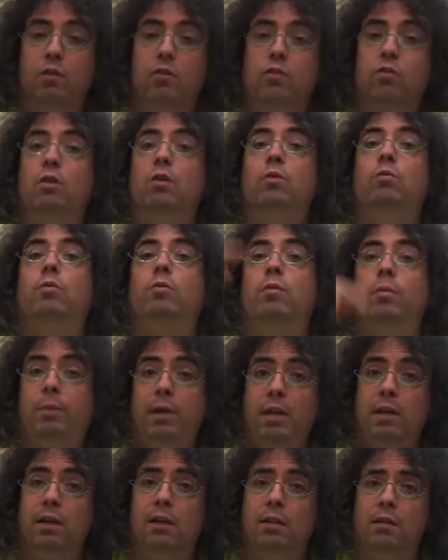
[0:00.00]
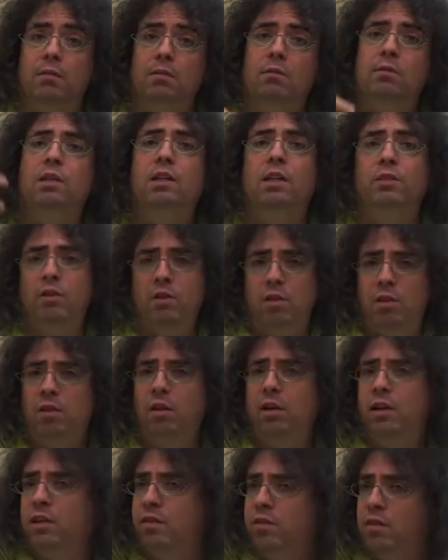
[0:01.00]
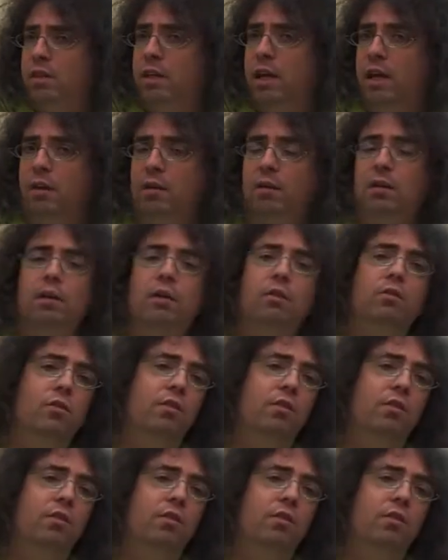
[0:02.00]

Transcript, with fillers: So we repeat it, we give it to the audience again.